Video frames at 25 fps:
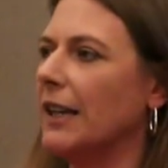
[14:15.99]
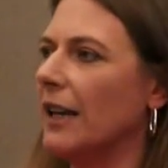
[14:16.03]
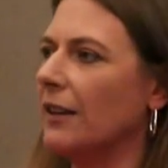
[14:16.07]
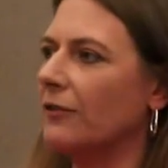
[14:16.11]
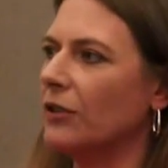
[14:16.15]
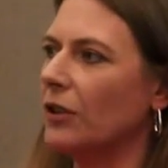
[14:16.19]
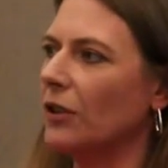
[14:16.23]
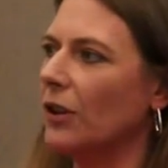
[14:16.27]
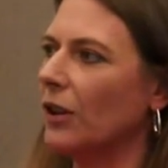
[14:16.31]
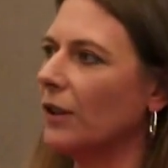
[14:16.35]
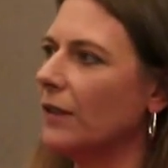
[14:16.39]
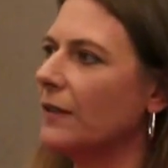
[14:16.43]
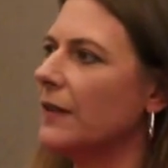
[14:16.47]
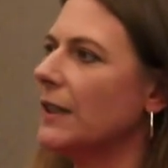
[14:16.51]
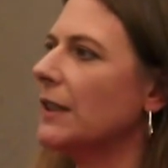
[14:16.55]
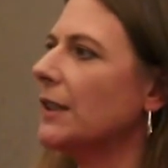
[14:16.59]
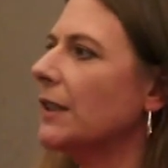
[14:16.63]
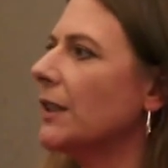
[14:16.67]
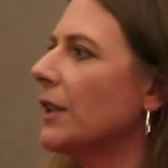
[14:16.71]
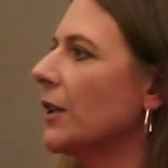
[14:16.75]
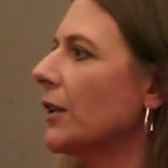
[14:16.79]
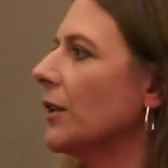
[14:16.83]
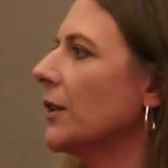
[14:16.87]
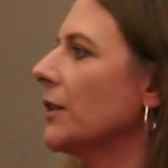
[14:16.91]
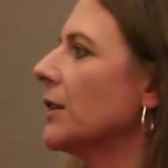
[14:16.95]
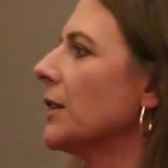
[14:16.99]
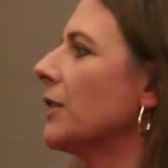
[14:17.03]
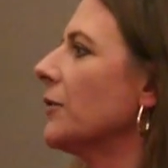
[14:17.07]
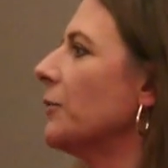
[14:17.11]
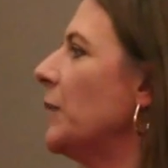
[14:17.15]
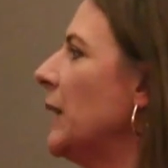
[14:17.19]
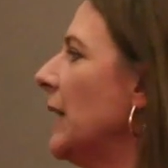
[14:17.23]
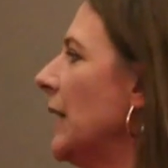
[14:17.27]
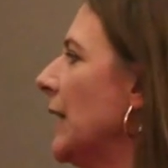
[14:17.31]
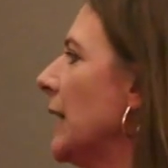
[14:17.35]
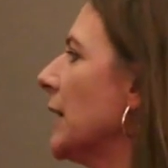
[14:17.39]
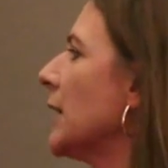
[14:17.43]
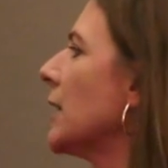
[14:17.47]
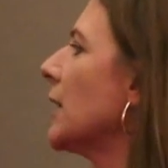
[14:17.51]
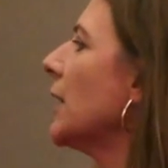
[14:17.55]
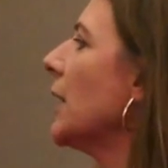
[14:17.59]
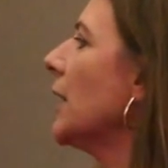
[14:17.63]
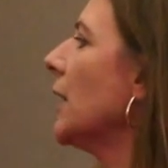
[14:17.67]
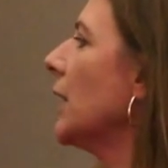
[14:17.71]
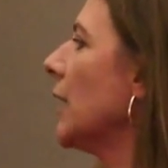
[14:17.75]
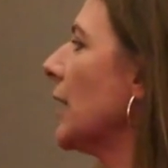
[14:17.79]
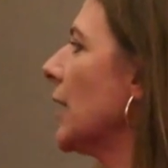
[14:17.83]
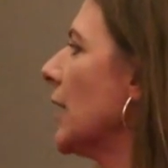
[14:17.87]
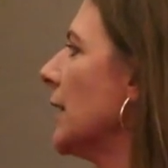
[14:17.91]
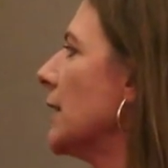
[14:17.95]
after all of these years of being in
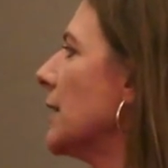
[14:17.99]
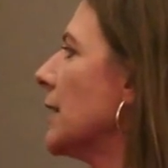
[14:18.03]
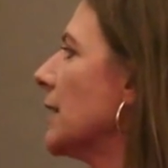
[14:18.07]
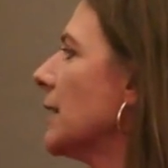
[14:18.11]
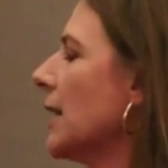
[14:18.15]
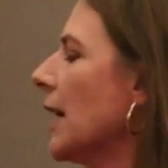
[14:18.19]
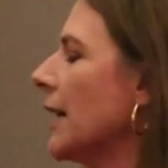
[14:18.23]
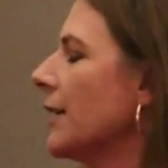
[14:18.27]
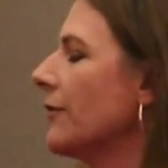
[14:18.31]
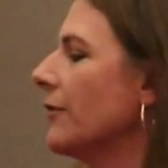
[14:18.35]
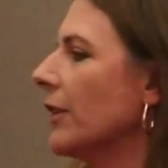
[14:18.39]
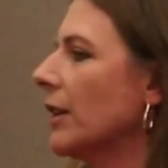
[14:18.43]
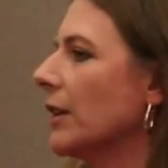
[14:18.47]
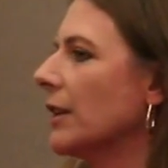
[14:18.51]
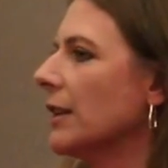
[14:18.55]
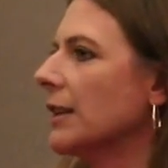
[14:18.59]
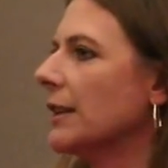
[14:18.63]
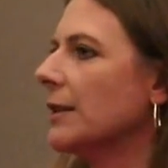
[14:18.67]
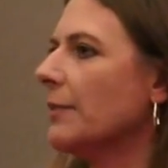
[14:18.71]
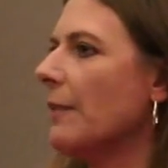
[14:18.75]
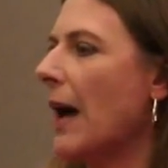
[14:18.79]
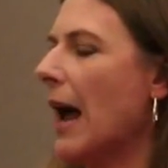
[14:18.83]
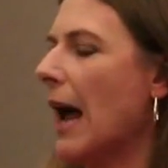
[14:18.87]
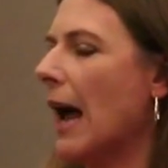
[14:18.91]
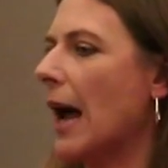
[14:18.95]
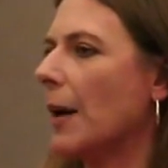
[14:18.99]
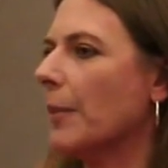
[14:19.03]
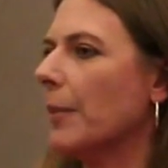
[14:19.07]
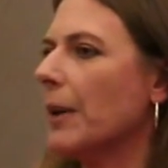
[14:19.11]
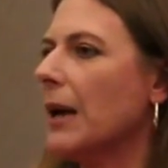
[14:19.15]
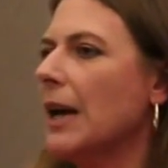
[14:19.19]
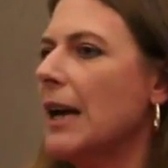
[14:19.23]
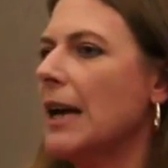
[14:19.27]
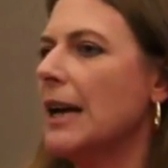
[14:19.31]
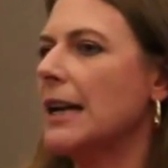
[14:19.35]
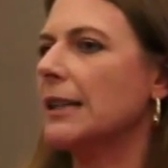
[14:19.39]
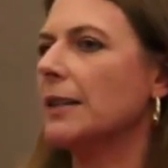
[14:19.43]
clinic and deciphering this map,